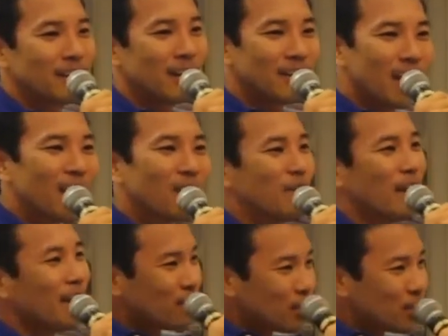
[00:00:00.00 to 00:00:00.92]
a lot of
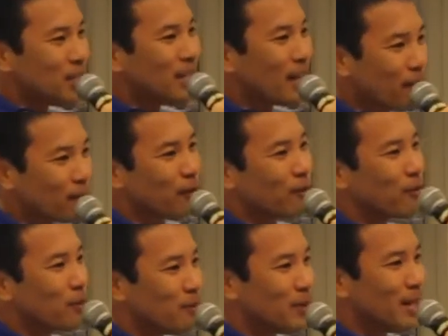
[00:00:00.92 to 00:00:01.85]
energy and effort
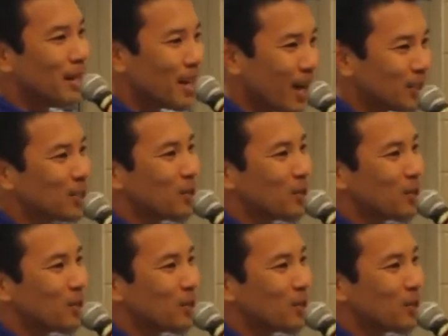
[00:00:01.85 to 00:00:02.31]
for me not